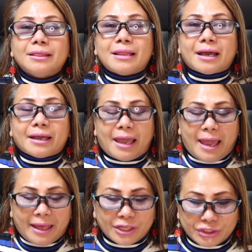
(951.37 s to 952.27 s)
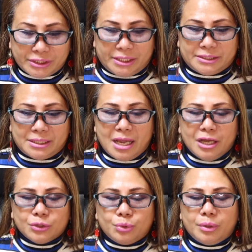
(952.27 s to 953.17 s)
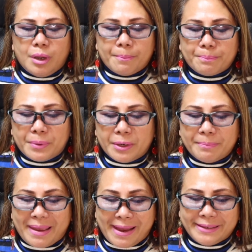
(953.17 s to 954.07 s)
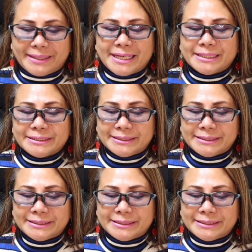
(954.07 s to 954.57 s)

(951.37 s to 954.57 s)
luck energies to permeate